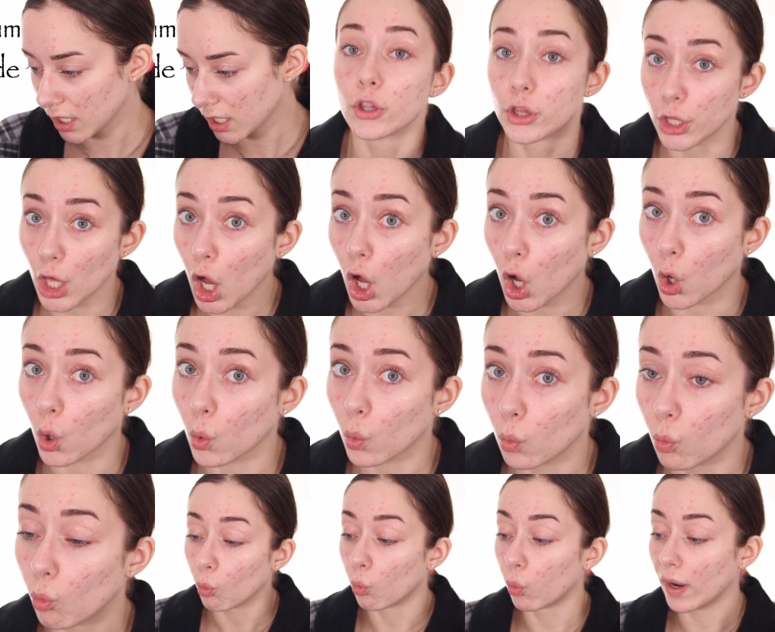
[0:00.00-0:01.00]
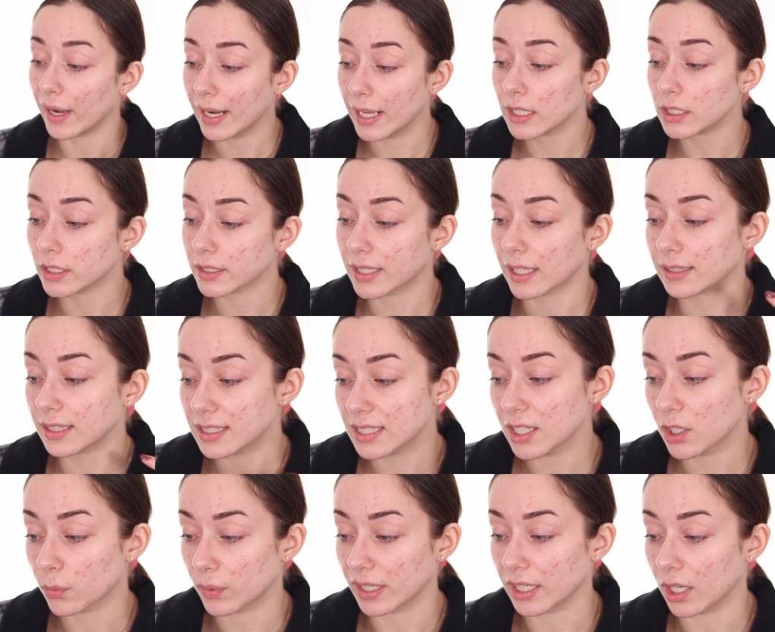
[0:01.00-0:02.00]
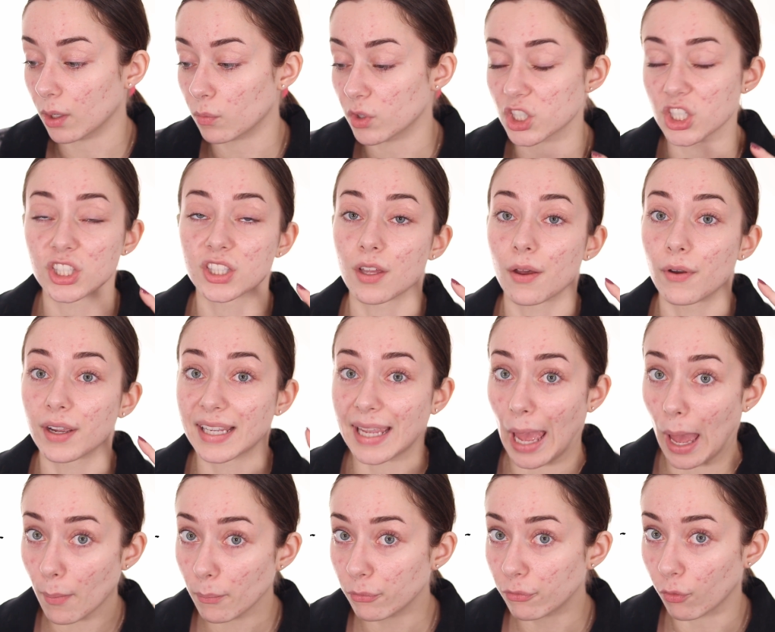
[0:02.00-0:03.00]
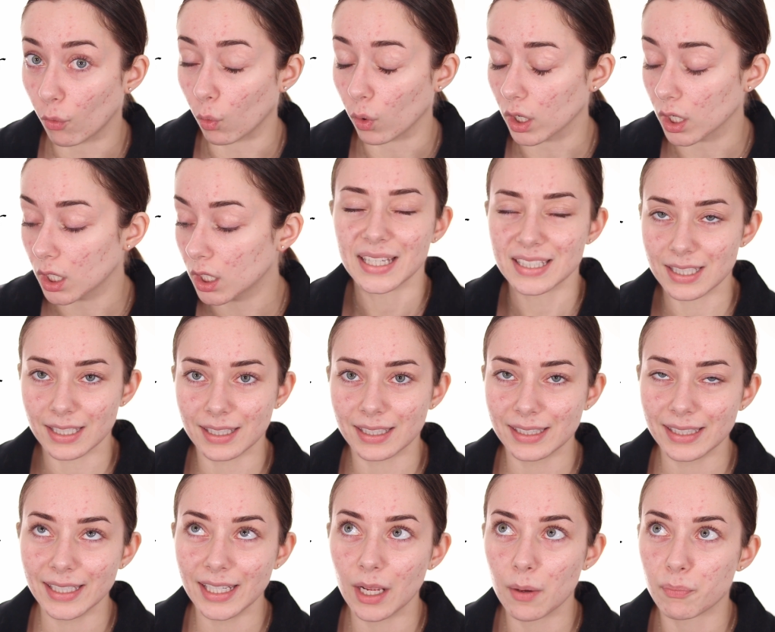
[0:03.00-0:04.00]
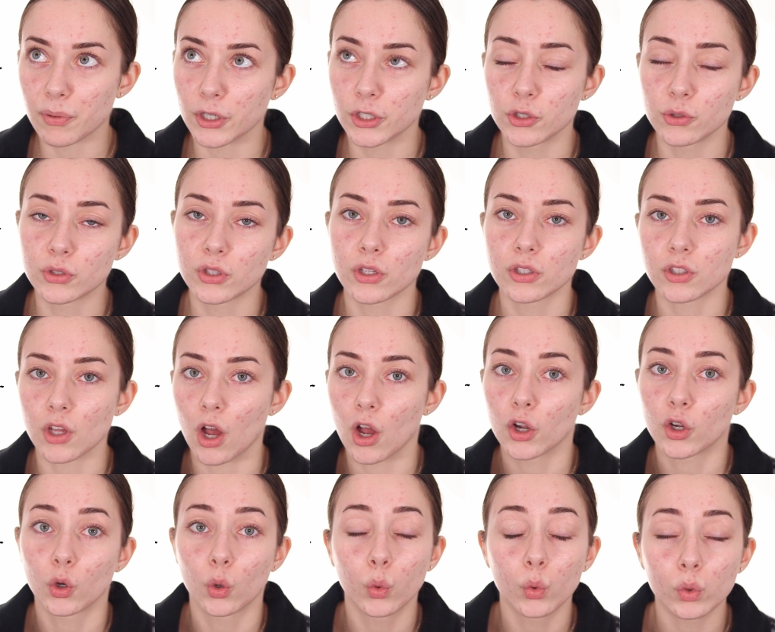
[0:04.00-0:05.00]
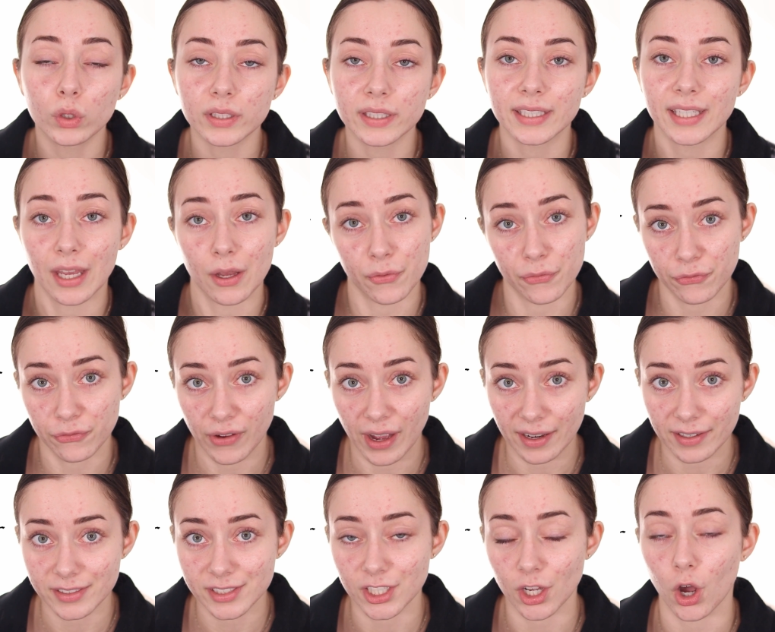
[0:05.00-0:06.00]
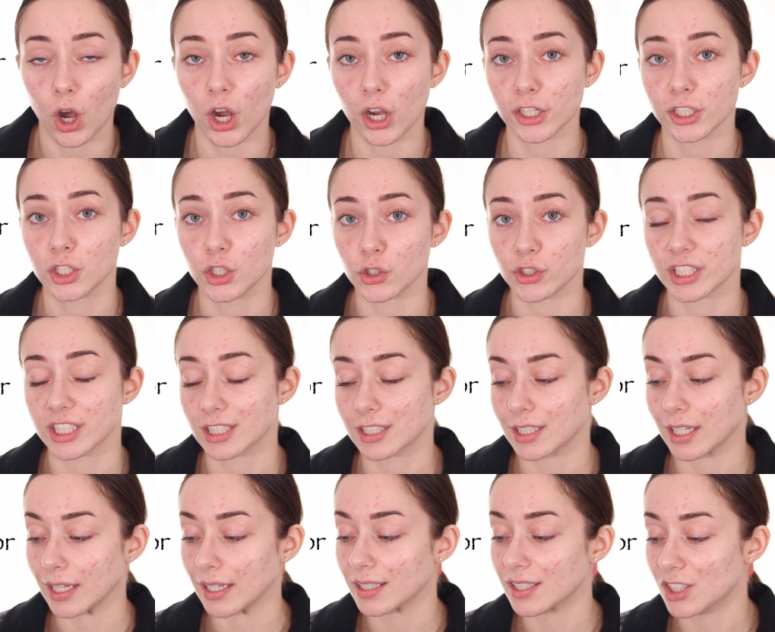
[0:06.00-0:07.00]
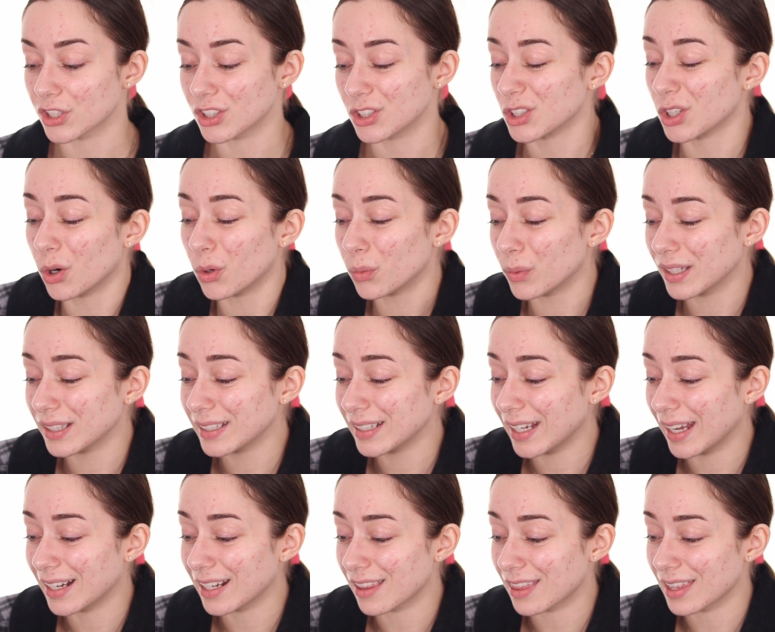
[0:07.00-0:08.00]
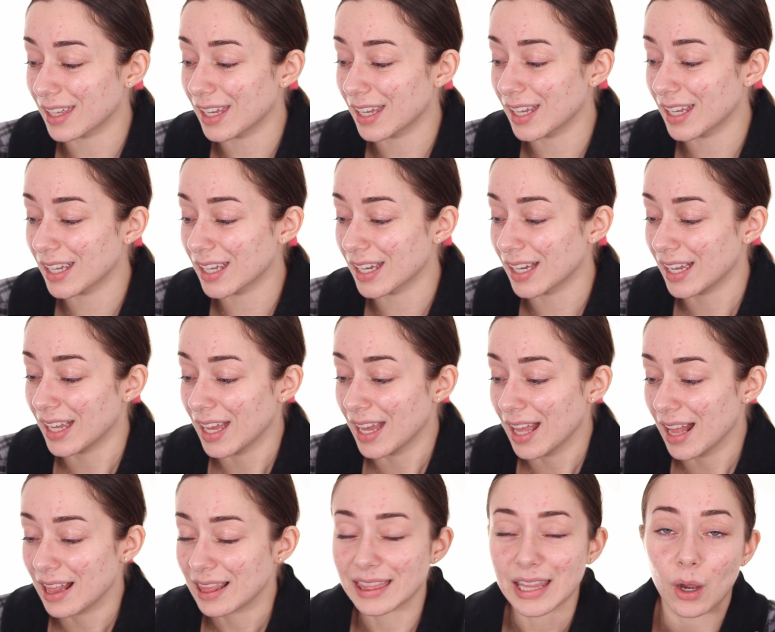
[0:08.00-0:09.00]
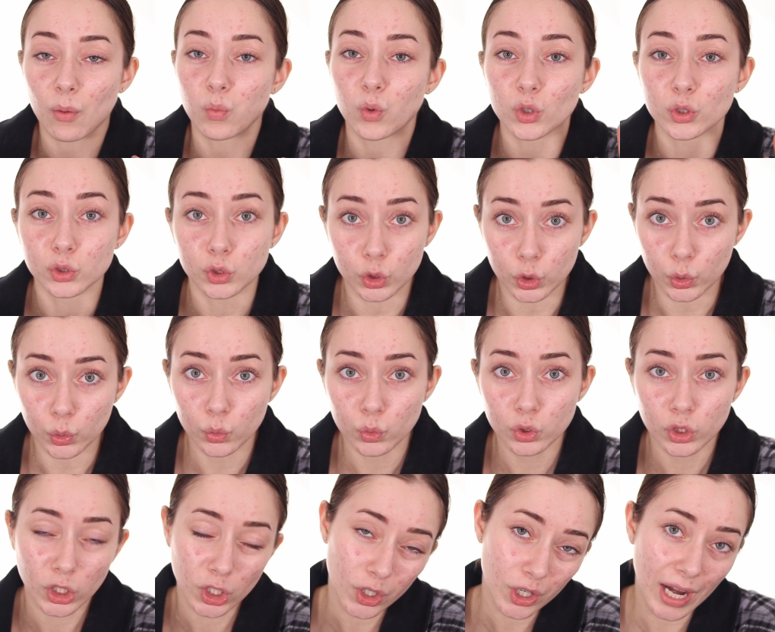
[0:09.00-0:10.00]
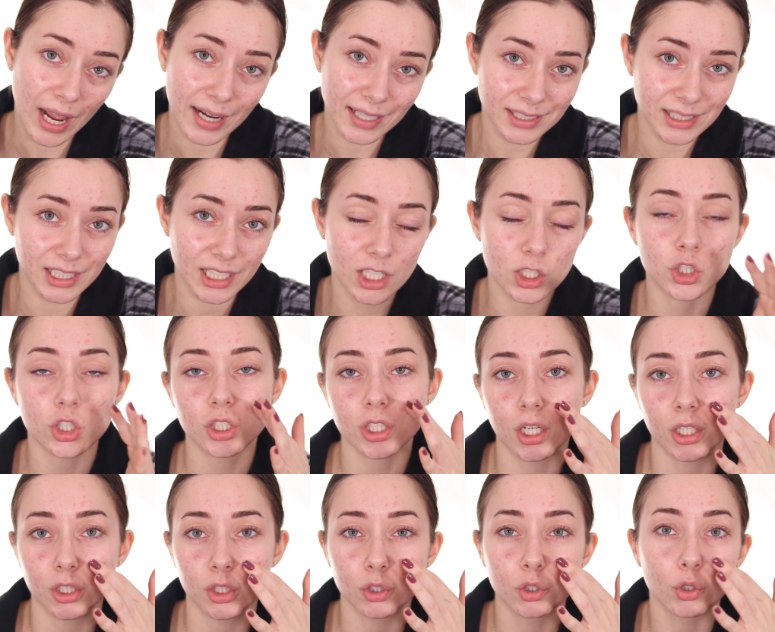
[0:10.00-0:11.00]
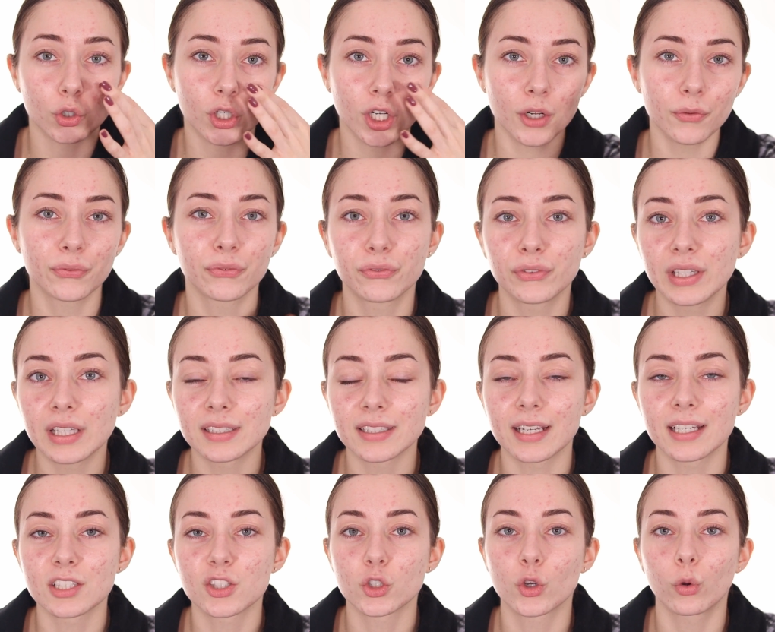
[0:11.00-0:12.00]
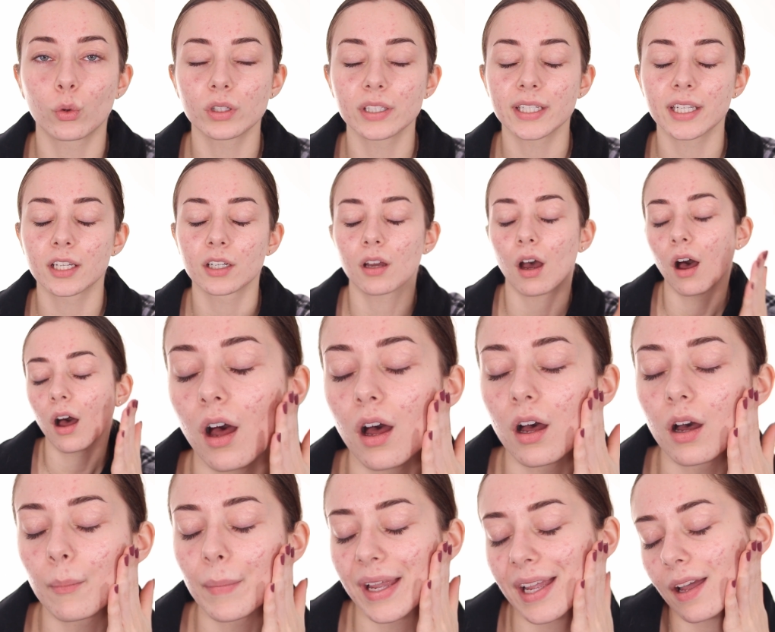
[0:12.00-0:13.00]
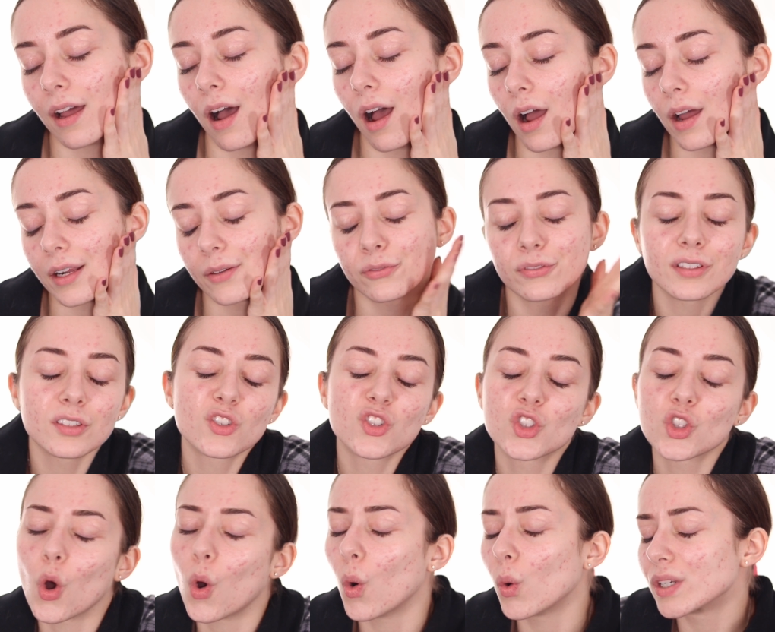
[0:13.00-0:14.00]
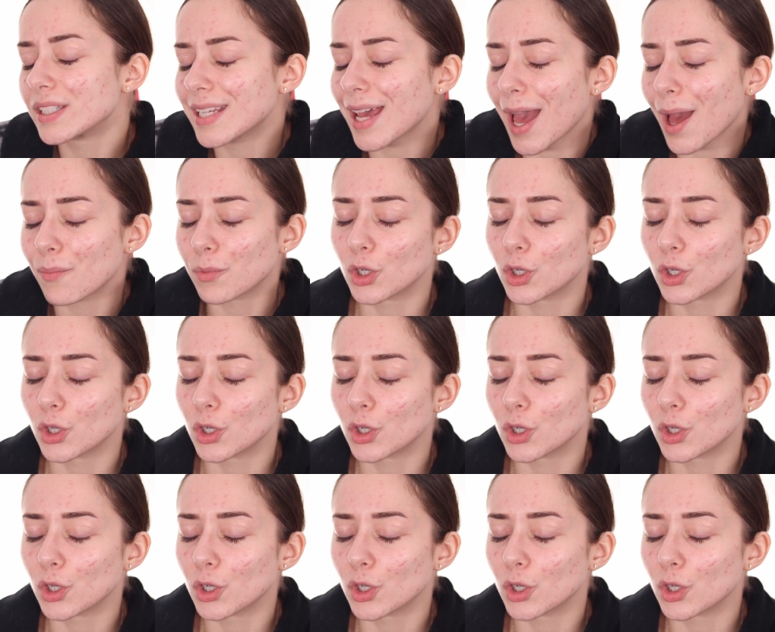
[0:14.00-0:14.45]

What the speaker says: Though, when I looked at this ingredient, which is camphor, basically it produces a cooling effect on your skin. There's no really anything that will do to your acne. It's just you're gonna feel that it's cooling and oh my god, it feels so damn